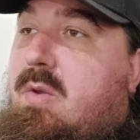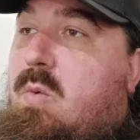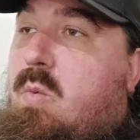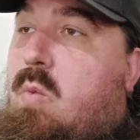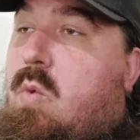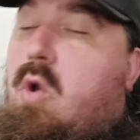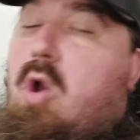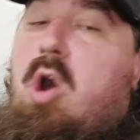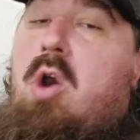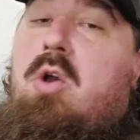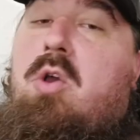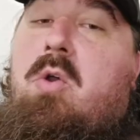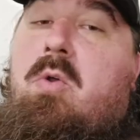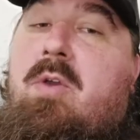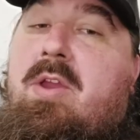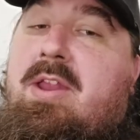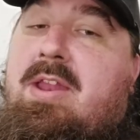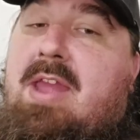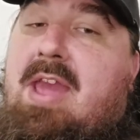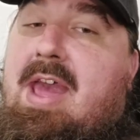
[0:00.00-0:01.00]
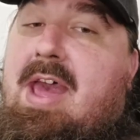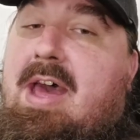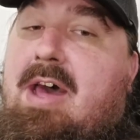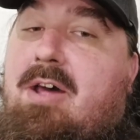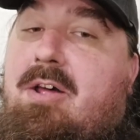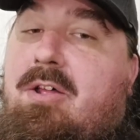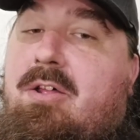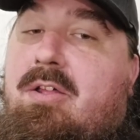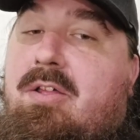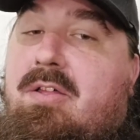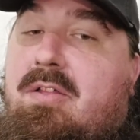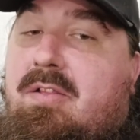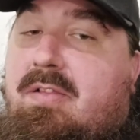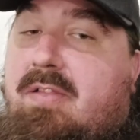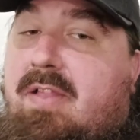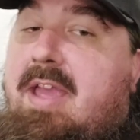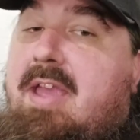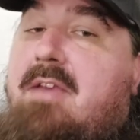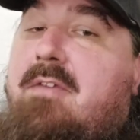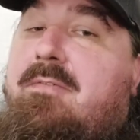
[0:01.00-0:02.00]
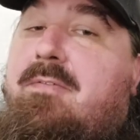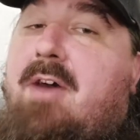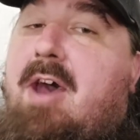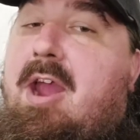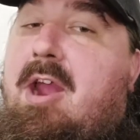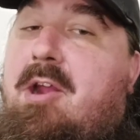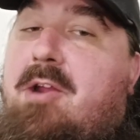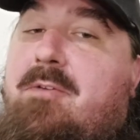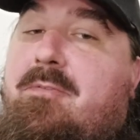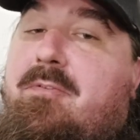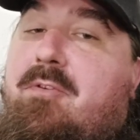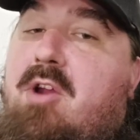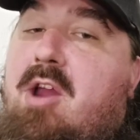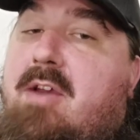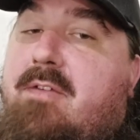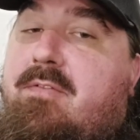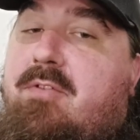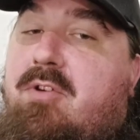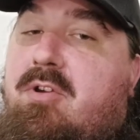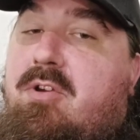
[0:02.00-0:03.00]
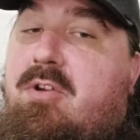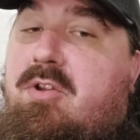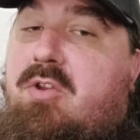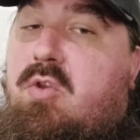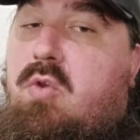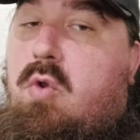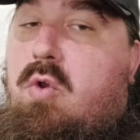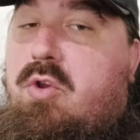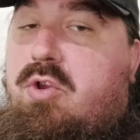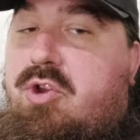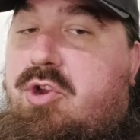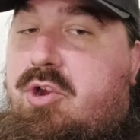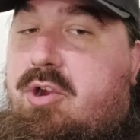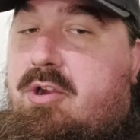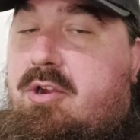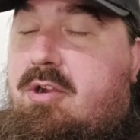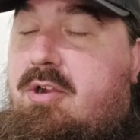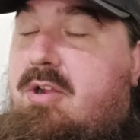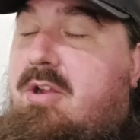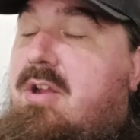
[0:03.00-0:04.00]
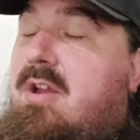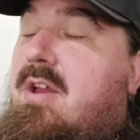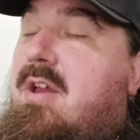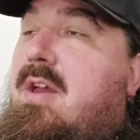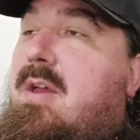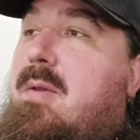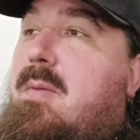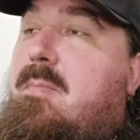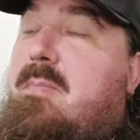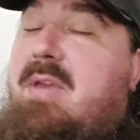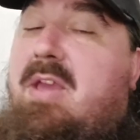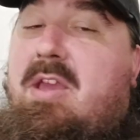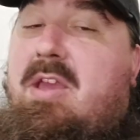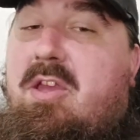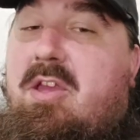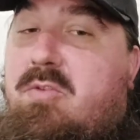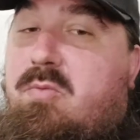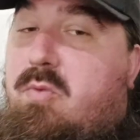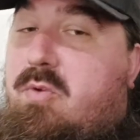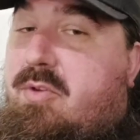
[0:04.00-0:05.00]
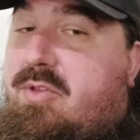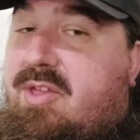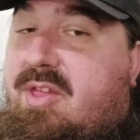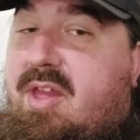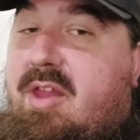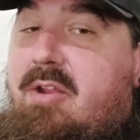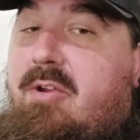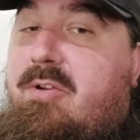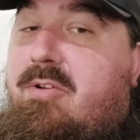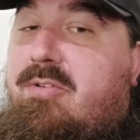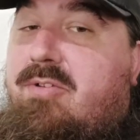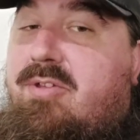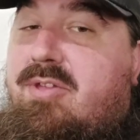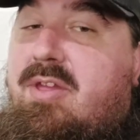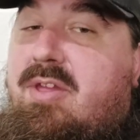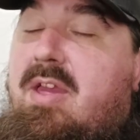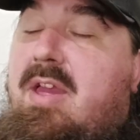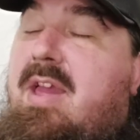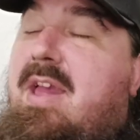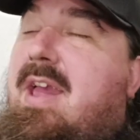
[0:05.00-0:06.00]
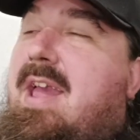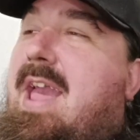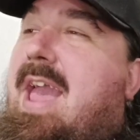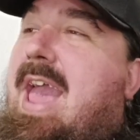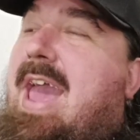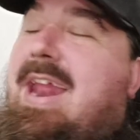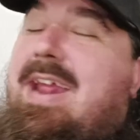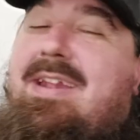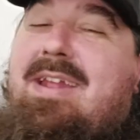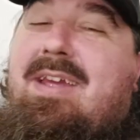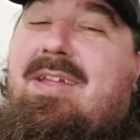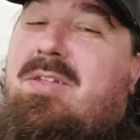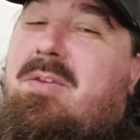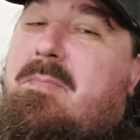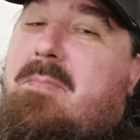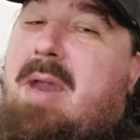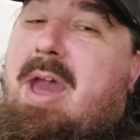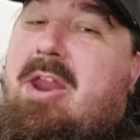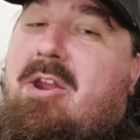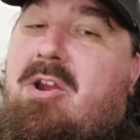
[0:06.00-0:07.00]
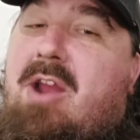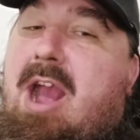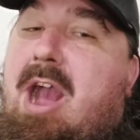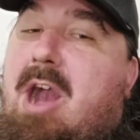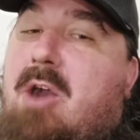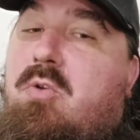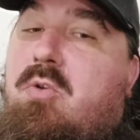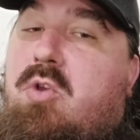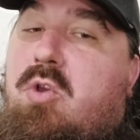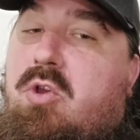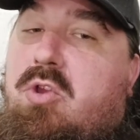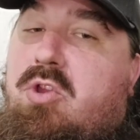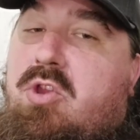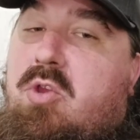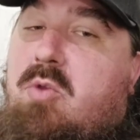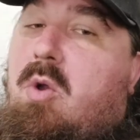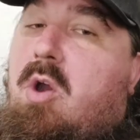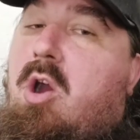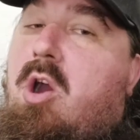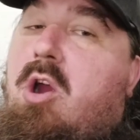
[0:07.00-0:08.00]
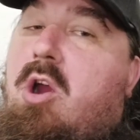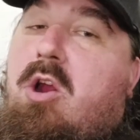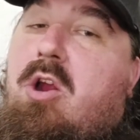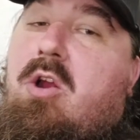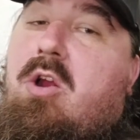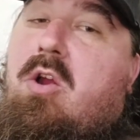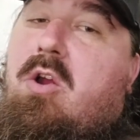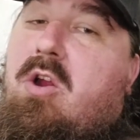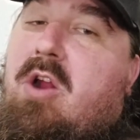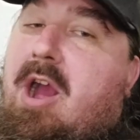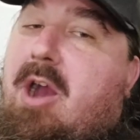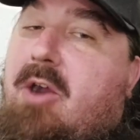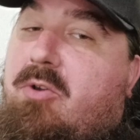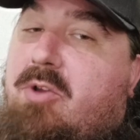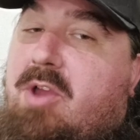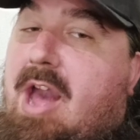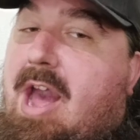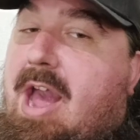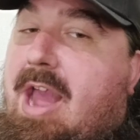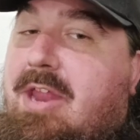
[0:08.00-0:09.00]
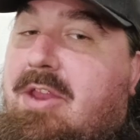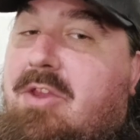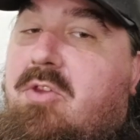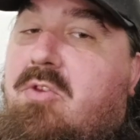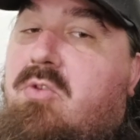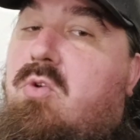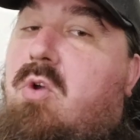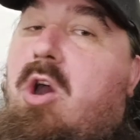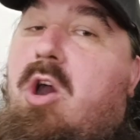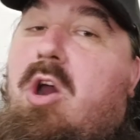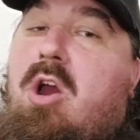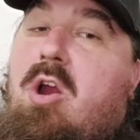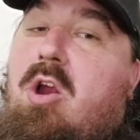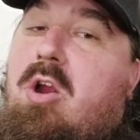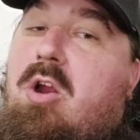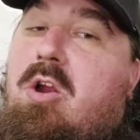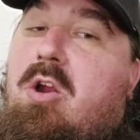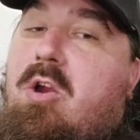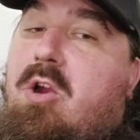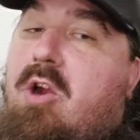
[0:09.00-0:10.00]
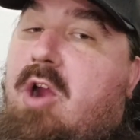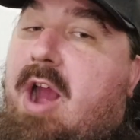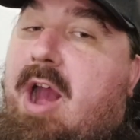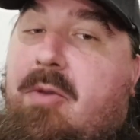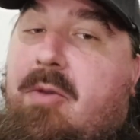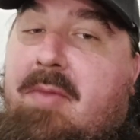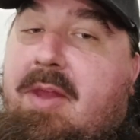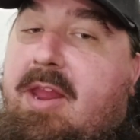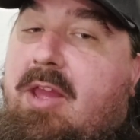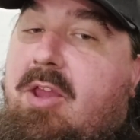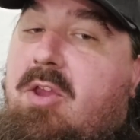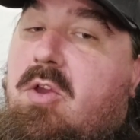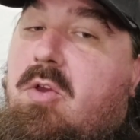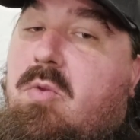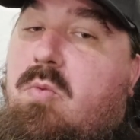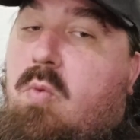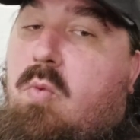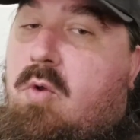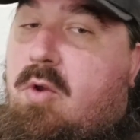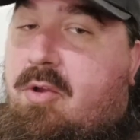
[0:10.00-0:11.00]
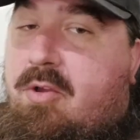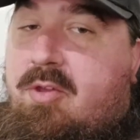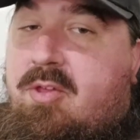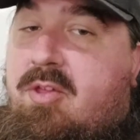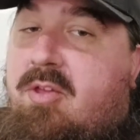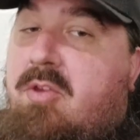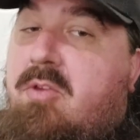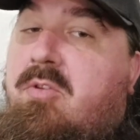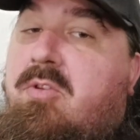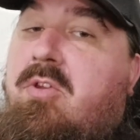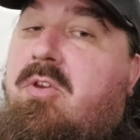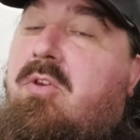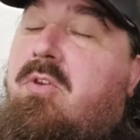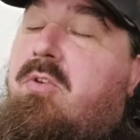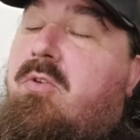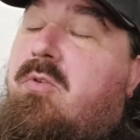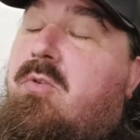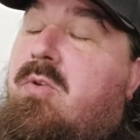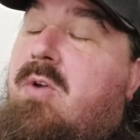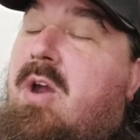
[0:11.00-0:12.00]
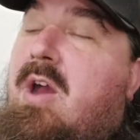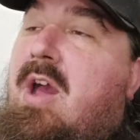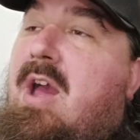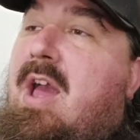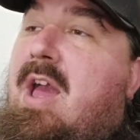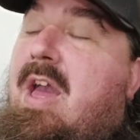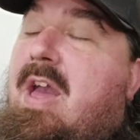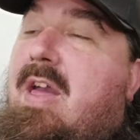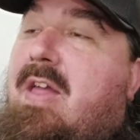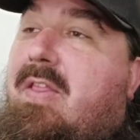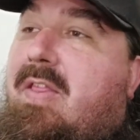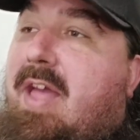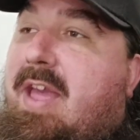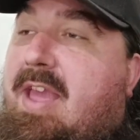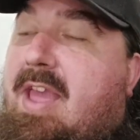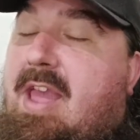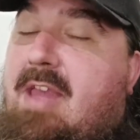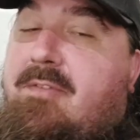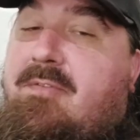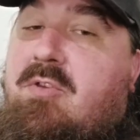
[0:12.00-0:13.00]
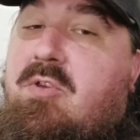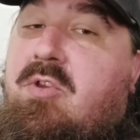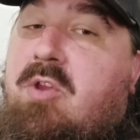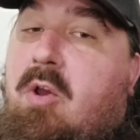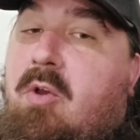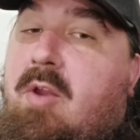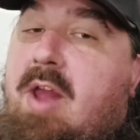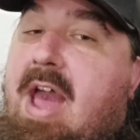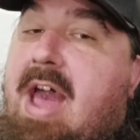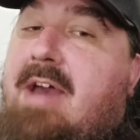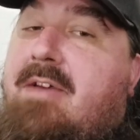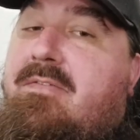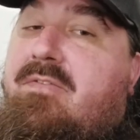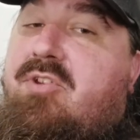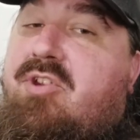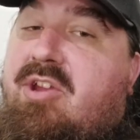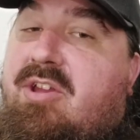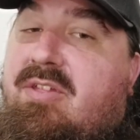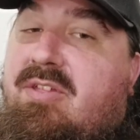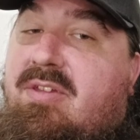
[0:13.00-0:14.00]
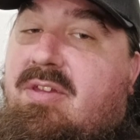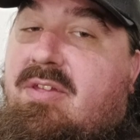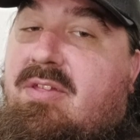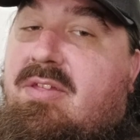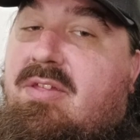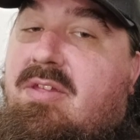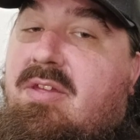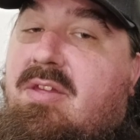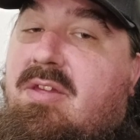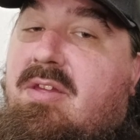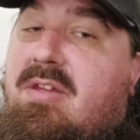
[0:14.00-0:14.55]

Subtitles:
we're all going to hell, lake of fire forever, torture, because we're sinners. And it doesn't matter how good you are or how kind you are or how many good works you do. Like, if you don't have Jesus,